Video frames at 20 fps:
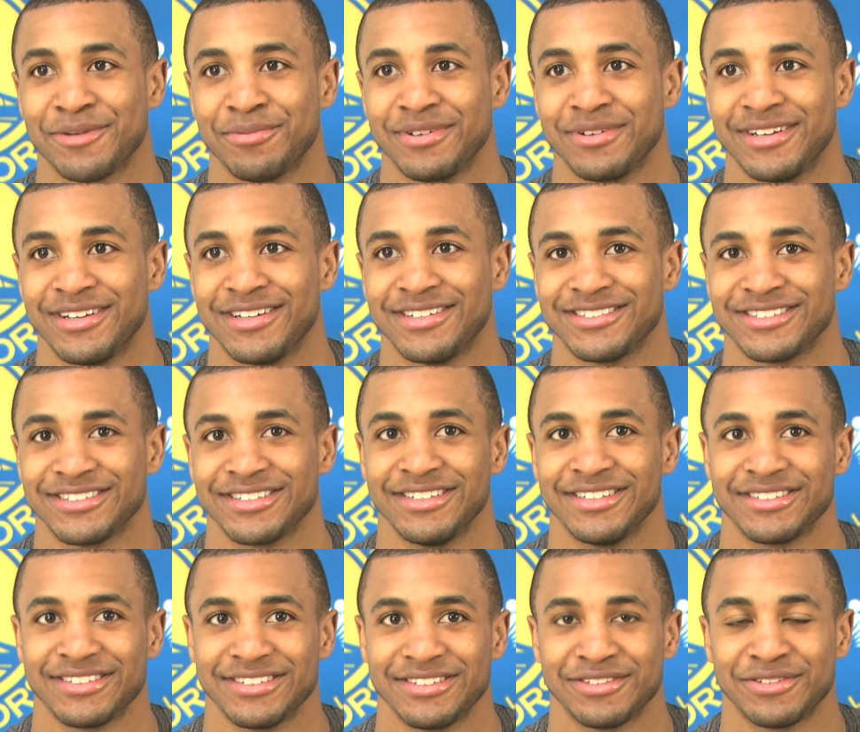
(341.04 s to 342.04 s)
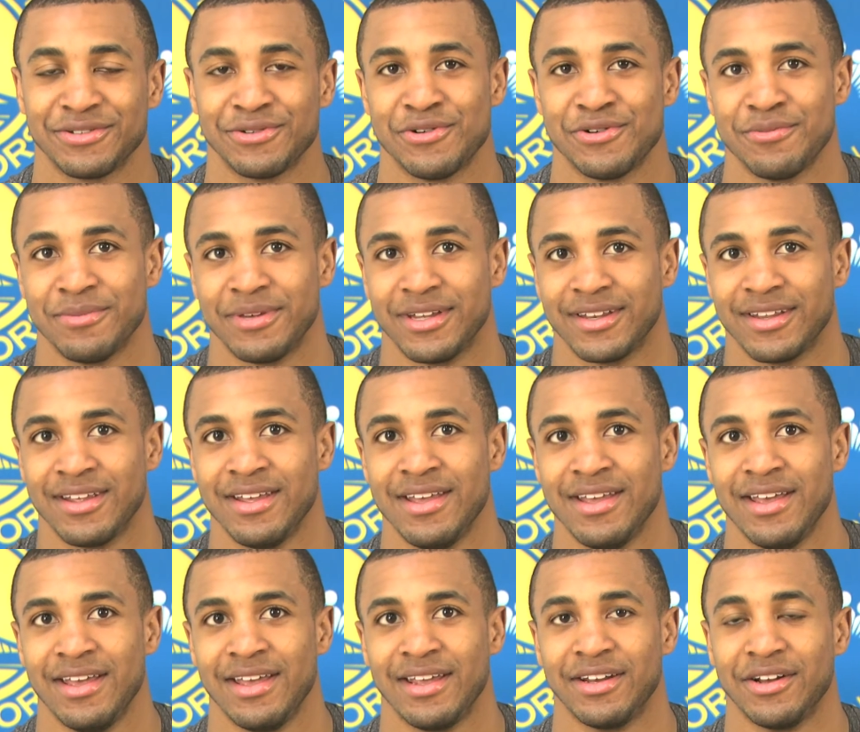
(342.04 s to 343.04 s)
couple years, just listening to him, and
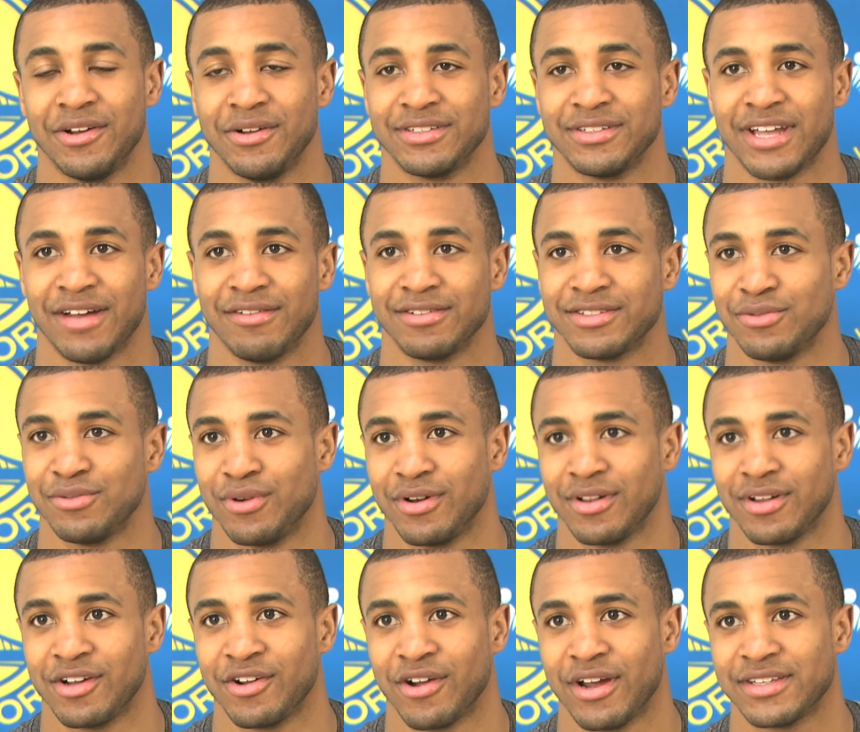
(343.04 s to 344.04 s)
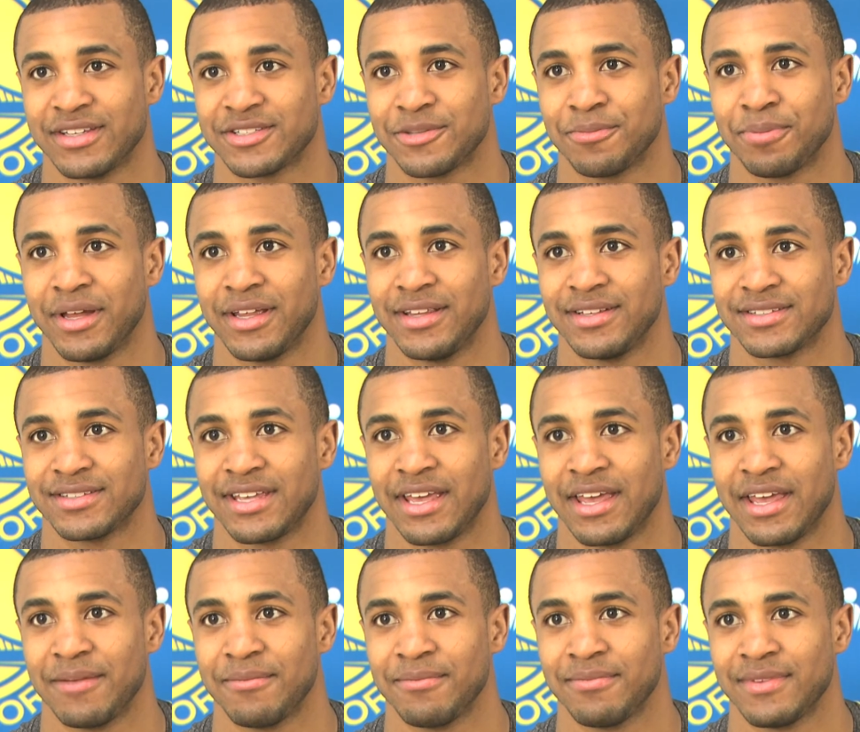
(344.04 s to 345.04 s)
you know he's obviously one of the greats to play this
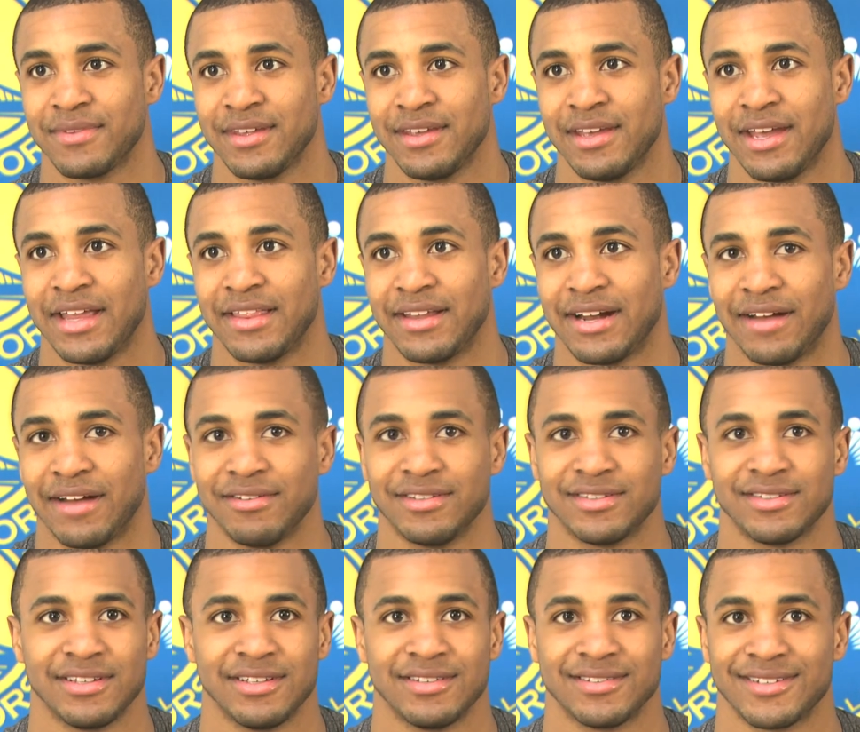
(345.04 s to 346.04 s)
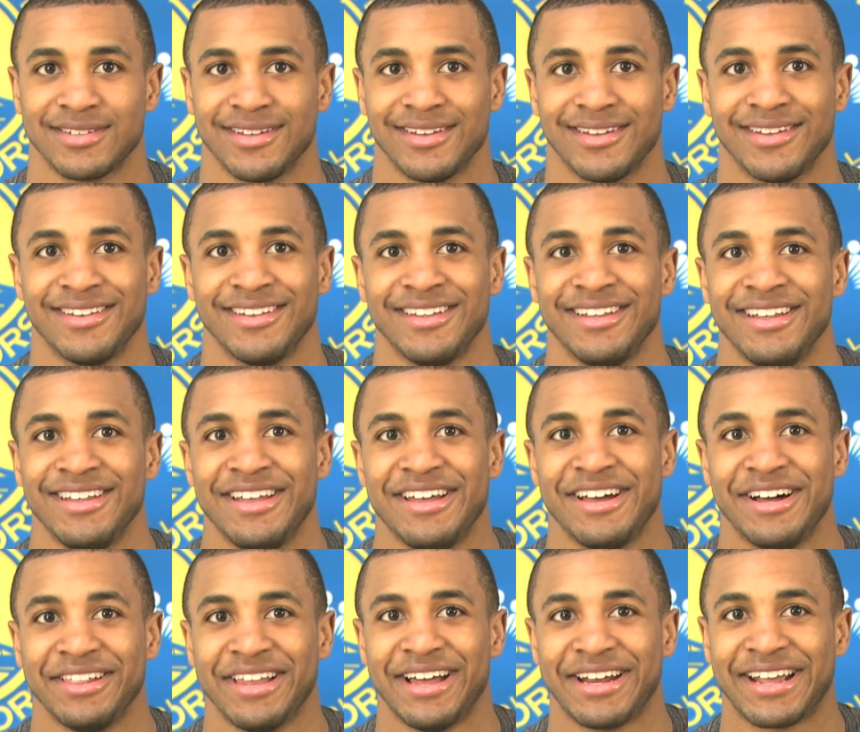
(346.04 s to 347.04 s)
game, and then obviously is a uh,
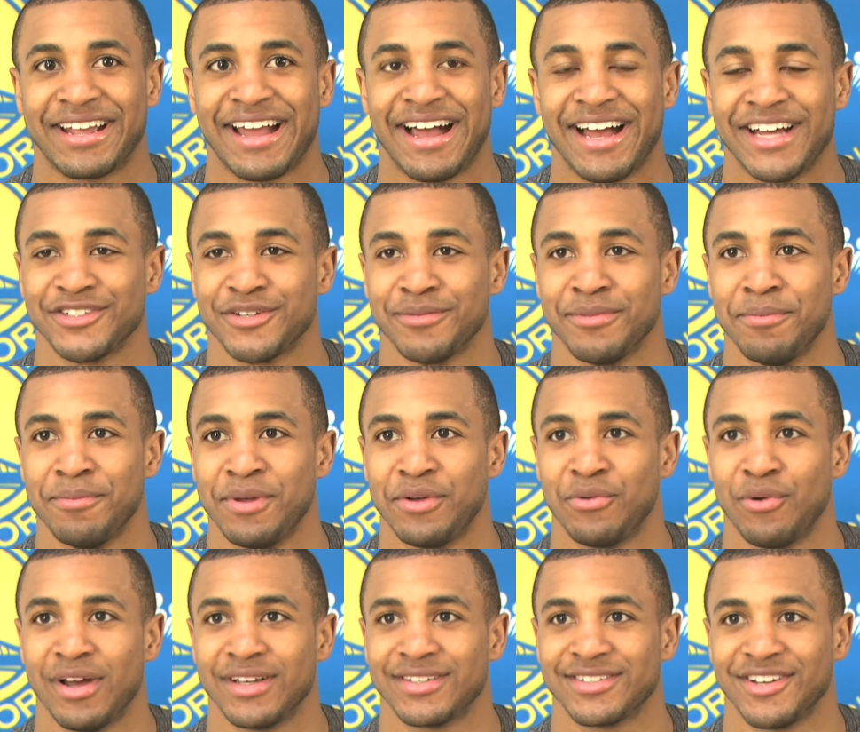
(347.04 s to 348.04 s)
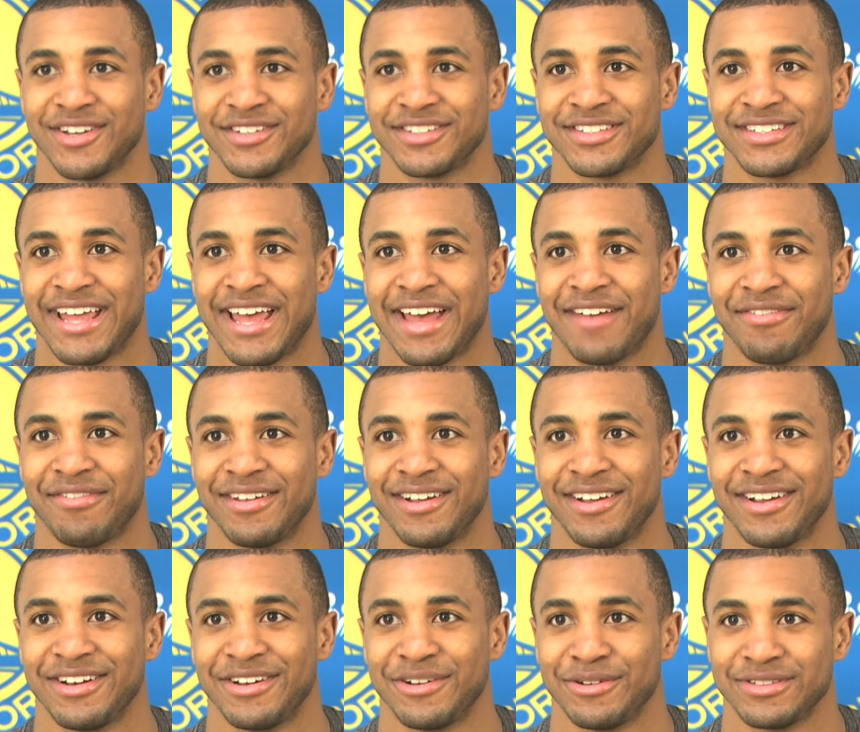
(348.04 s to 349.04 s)
a lot of guys from the Midwest on staff
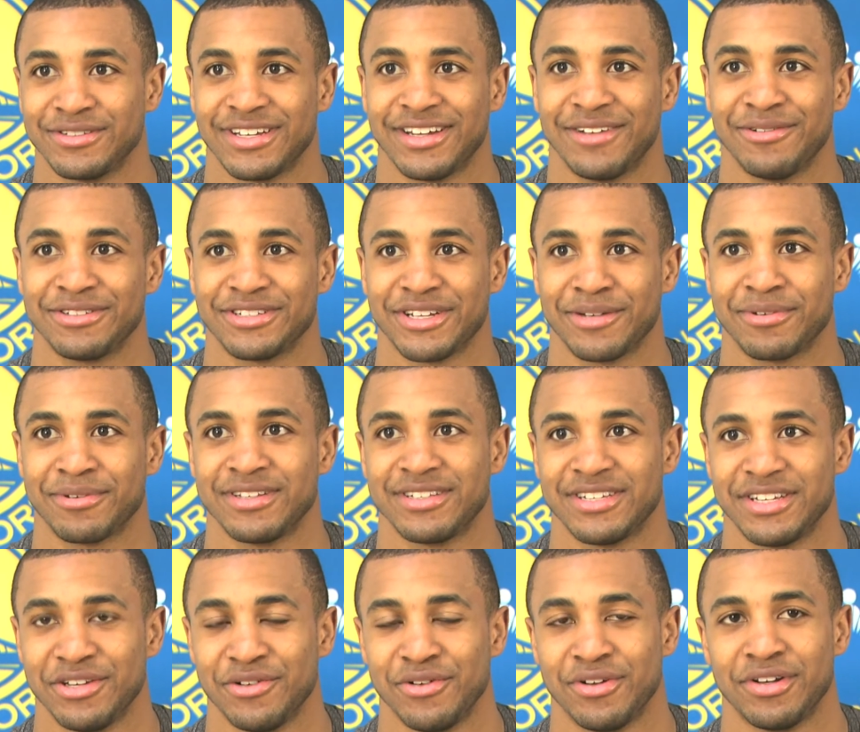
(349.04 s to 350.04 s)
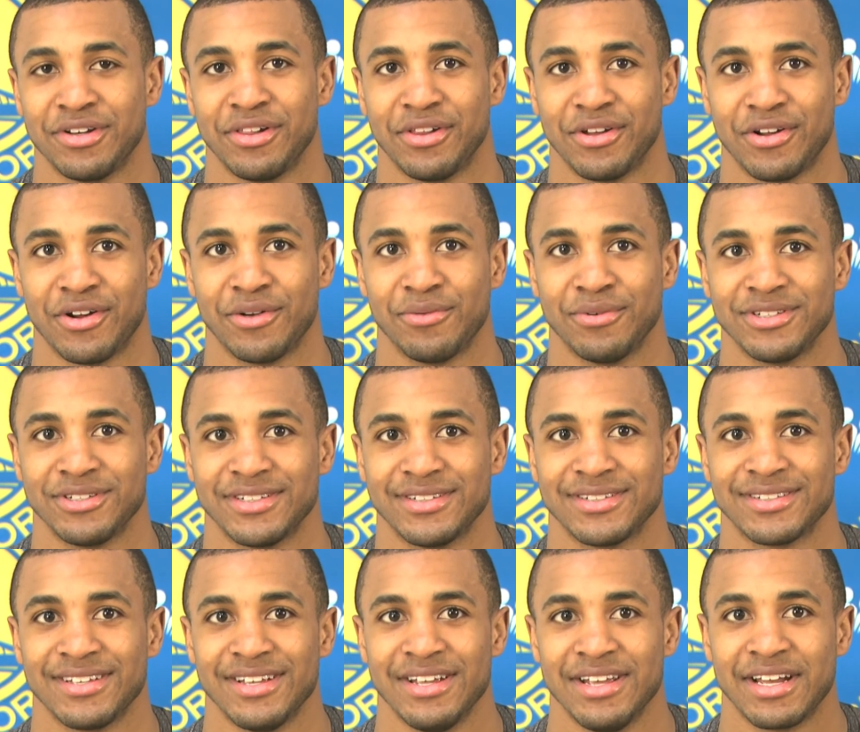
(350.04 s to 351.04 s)
here, you know, which, I, which I'm continuing to learn, which
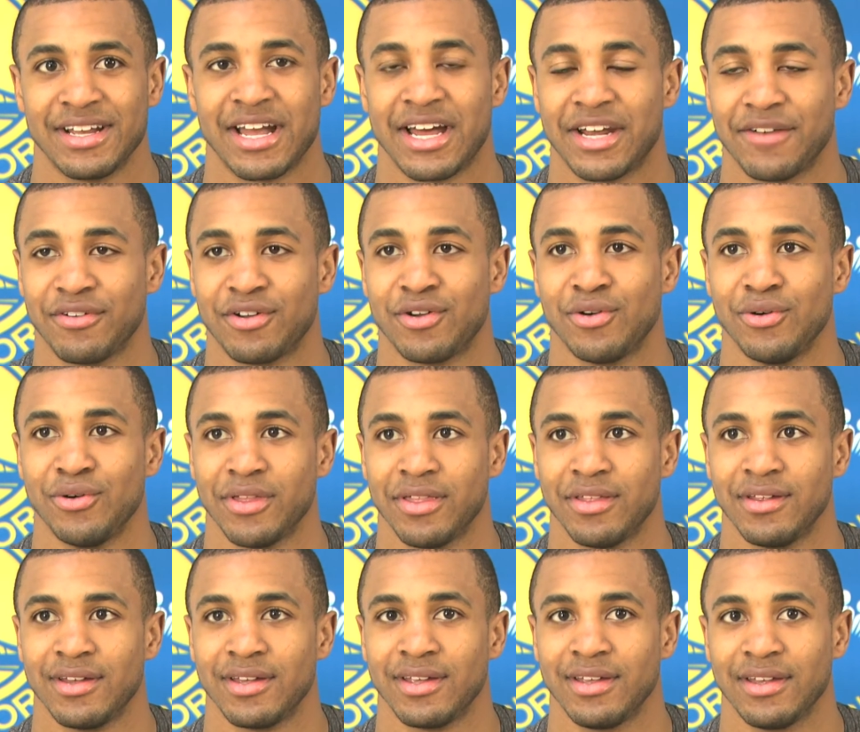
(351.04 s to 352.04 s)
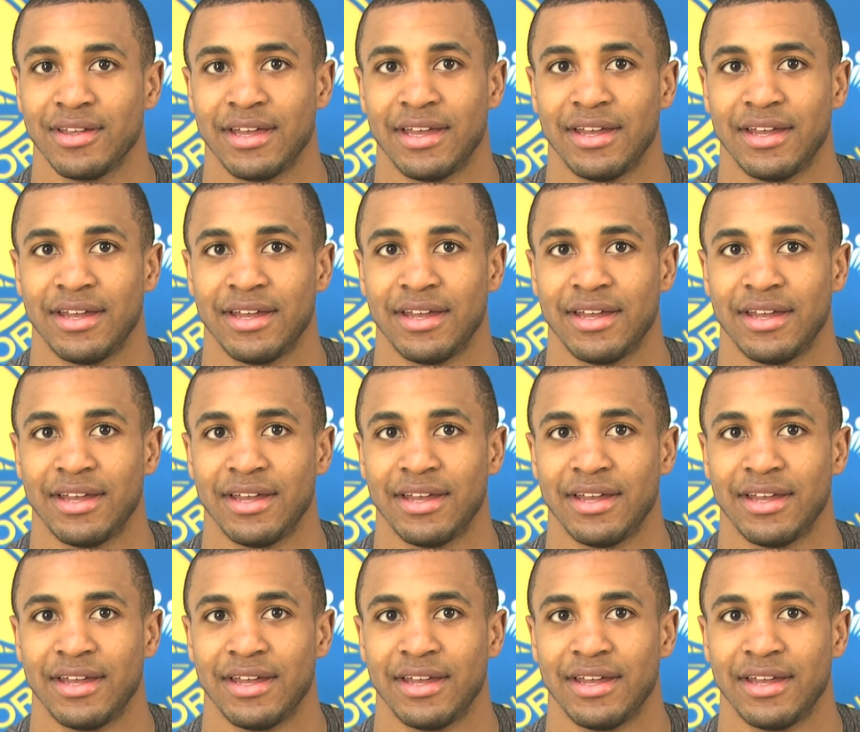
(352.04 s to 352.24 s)
is kind of a cool thing.